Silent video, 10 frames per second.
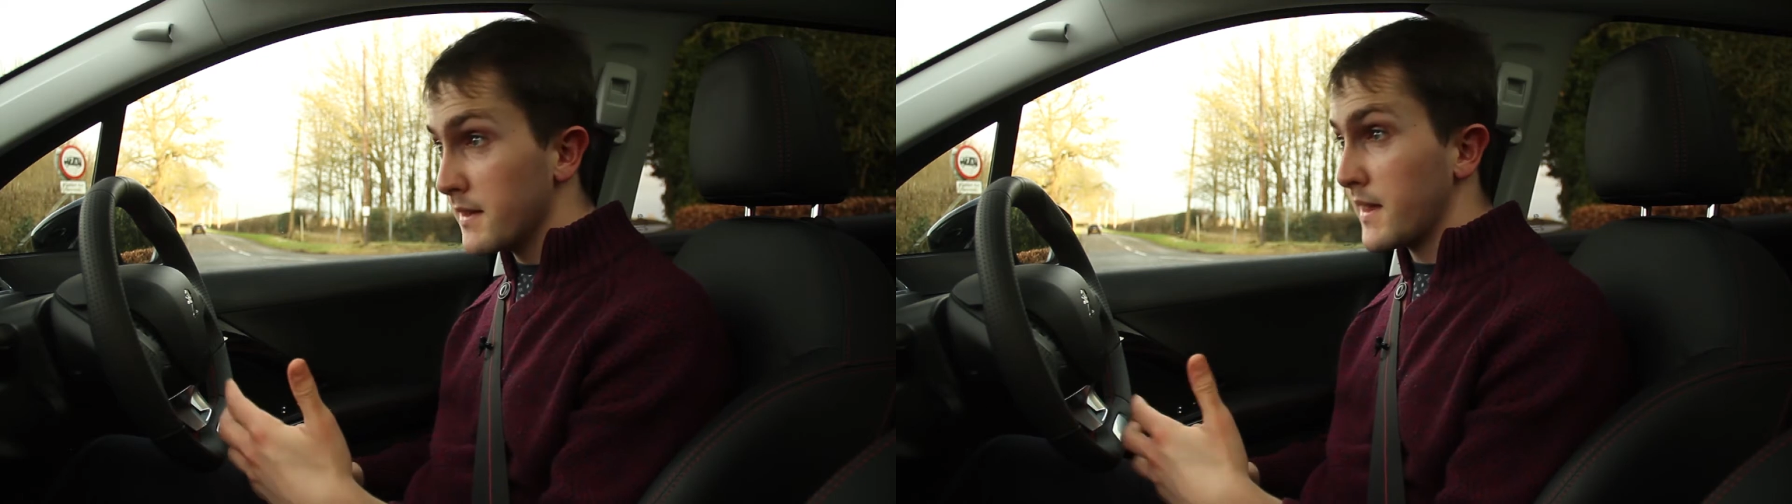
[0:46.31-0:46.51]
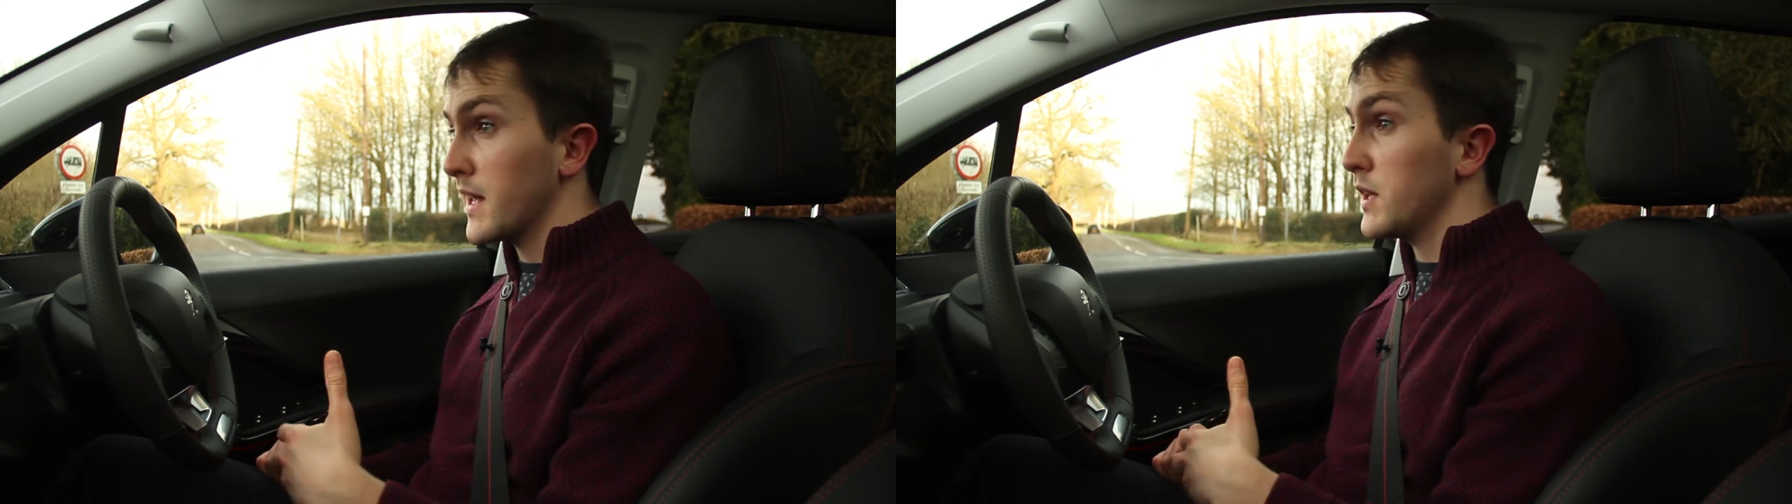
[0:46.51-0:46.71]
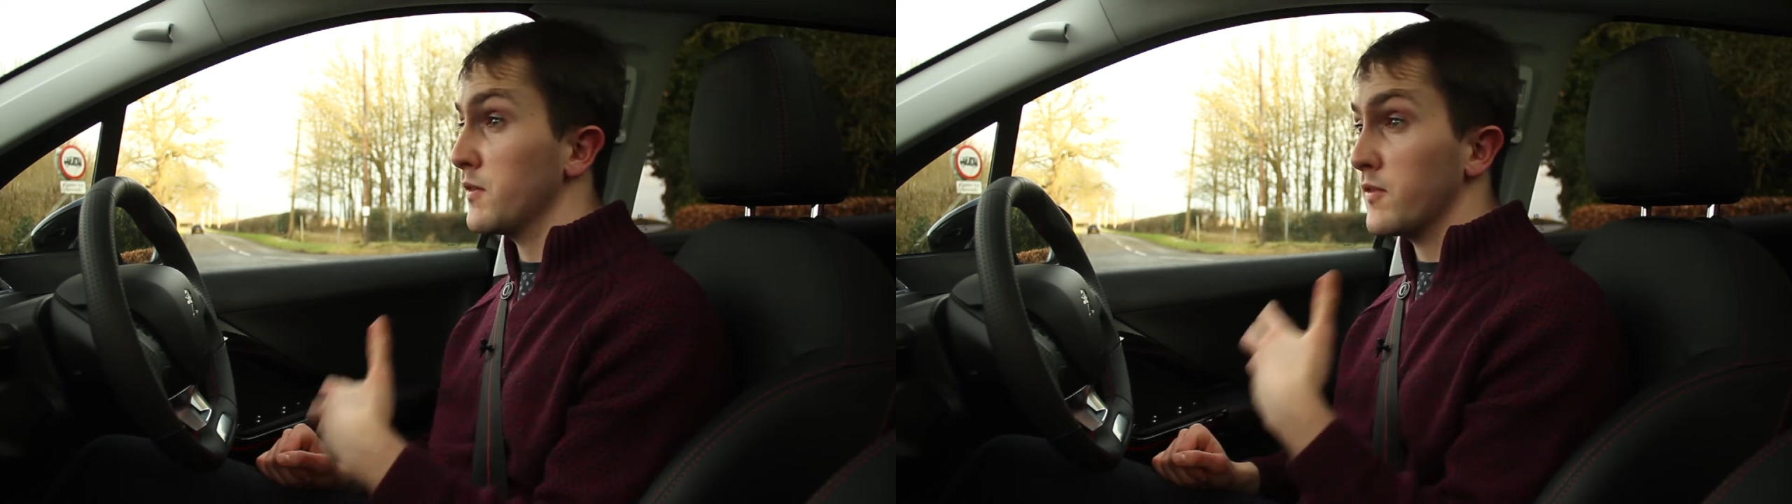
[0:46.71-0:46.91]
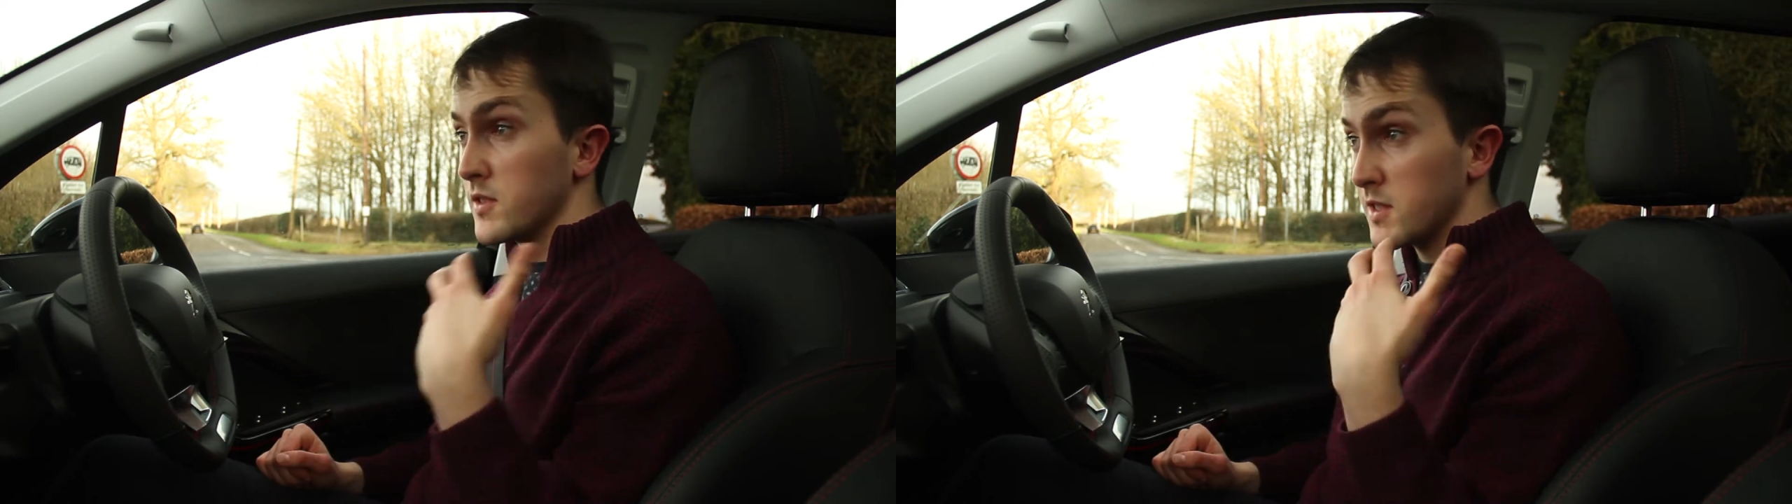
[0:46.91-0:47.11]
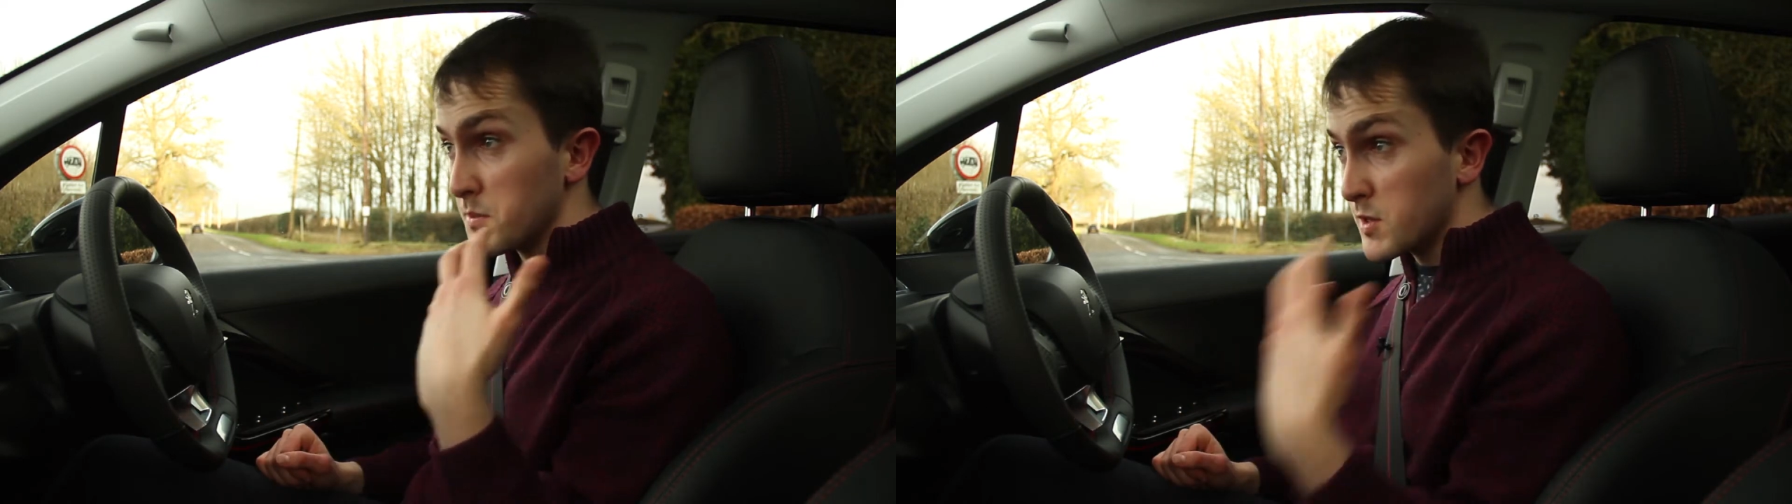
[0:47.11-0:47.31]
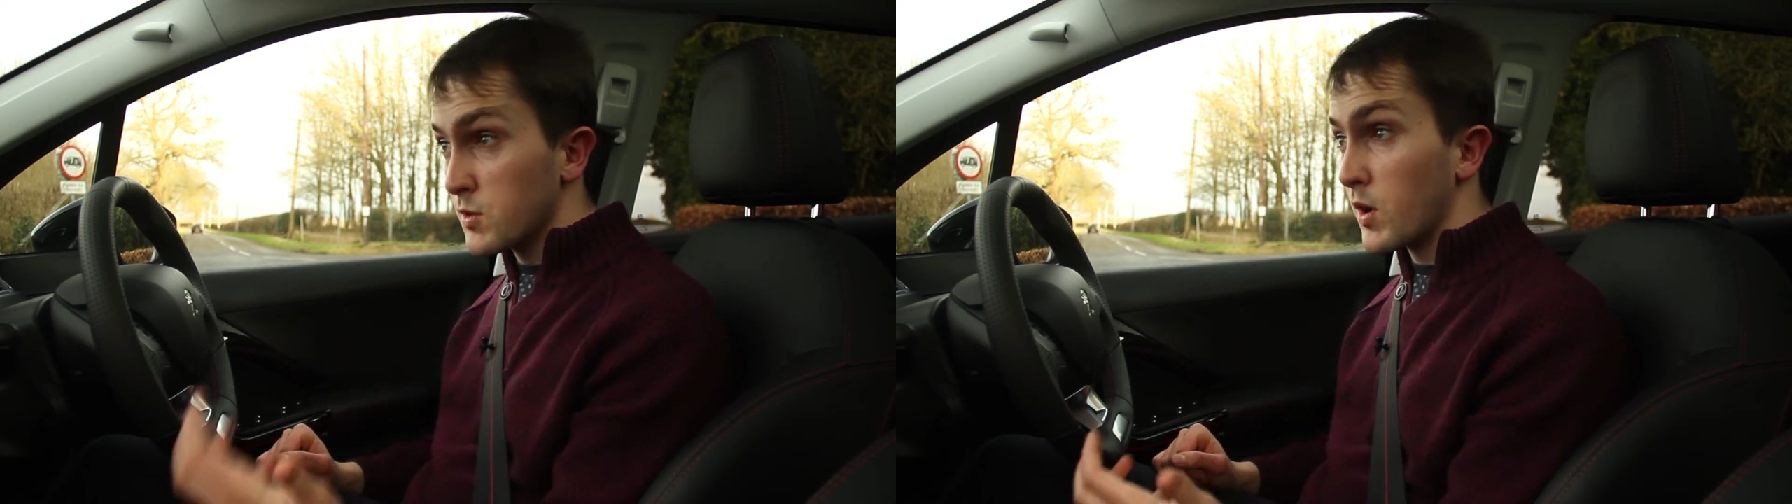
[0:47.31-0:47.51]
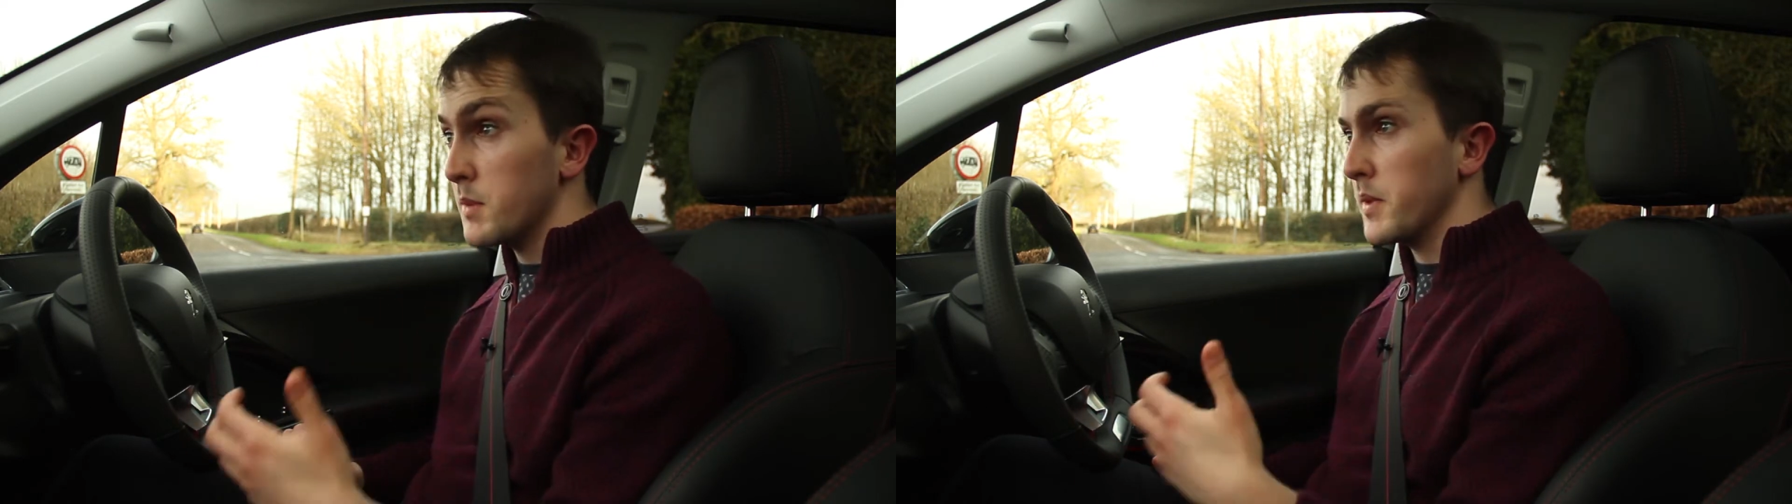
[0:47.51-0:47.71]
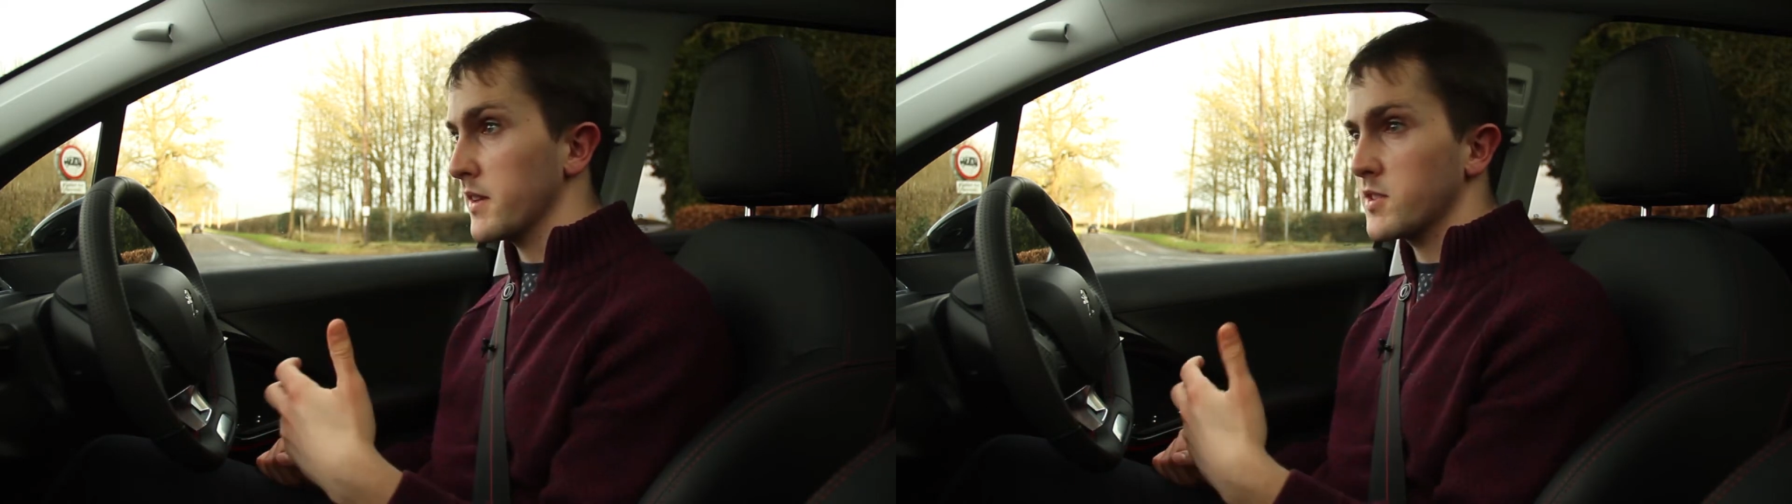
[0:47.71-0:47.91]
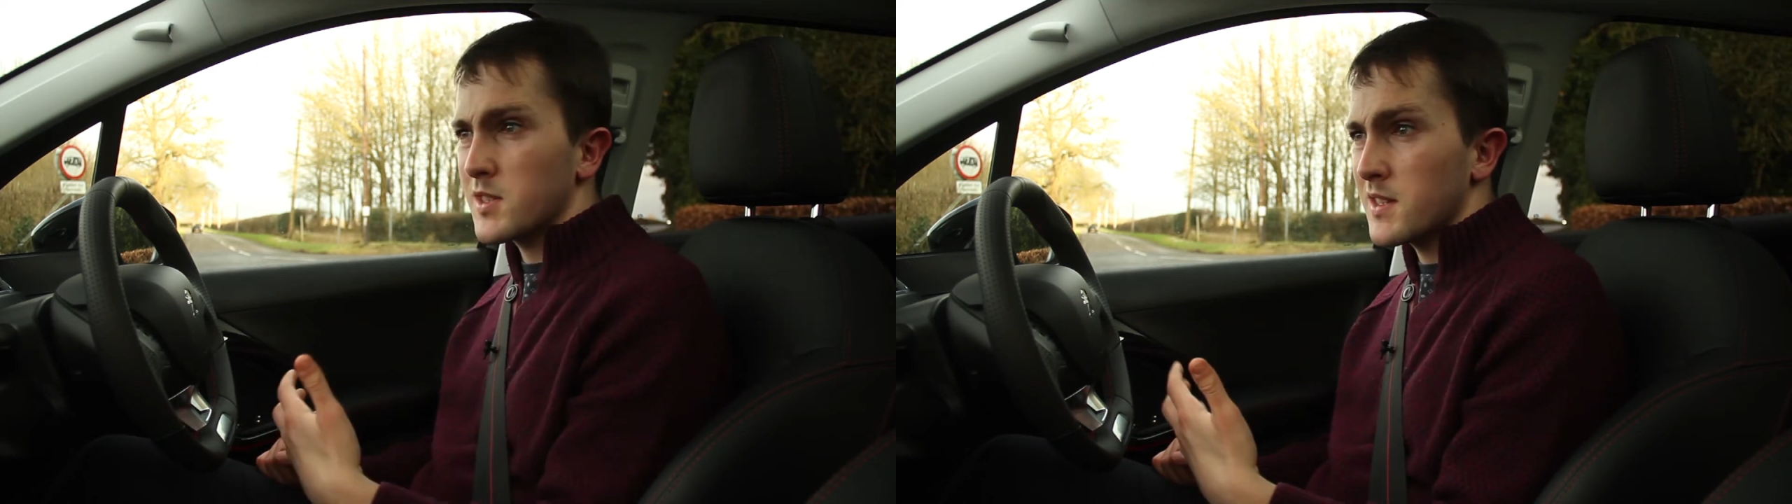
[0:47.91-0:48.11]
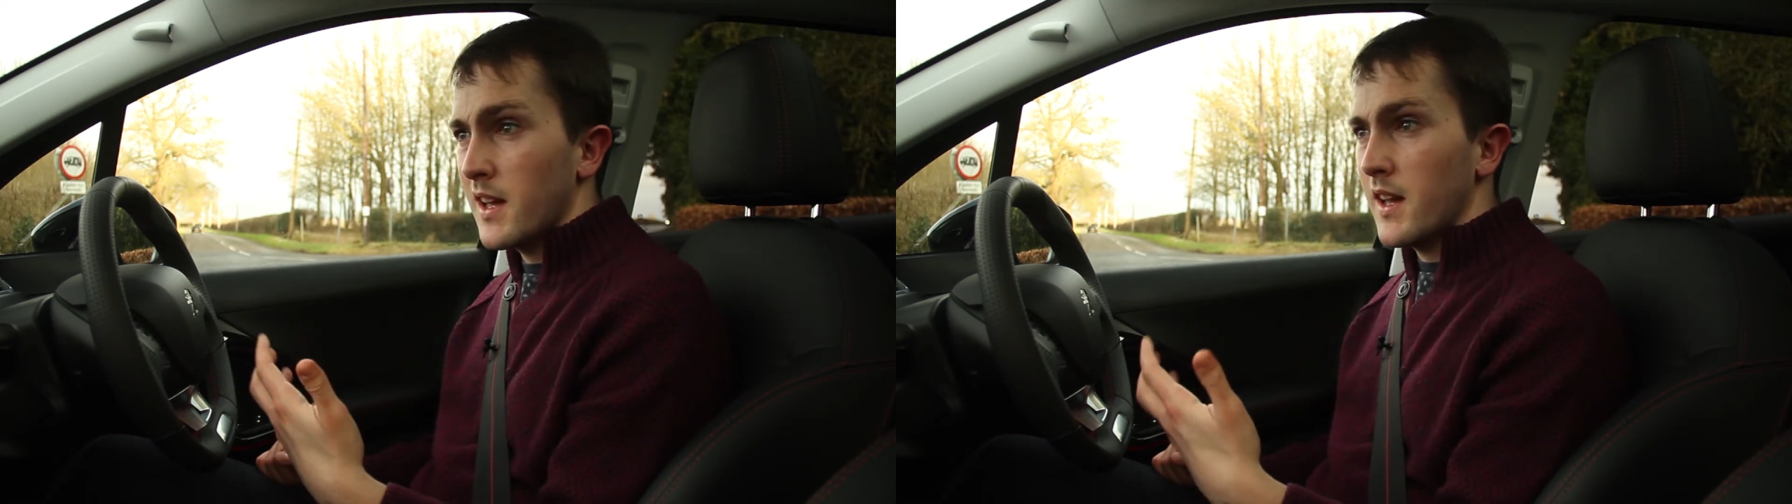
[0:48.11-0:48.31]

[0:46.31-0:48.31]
thank you for subscribing and just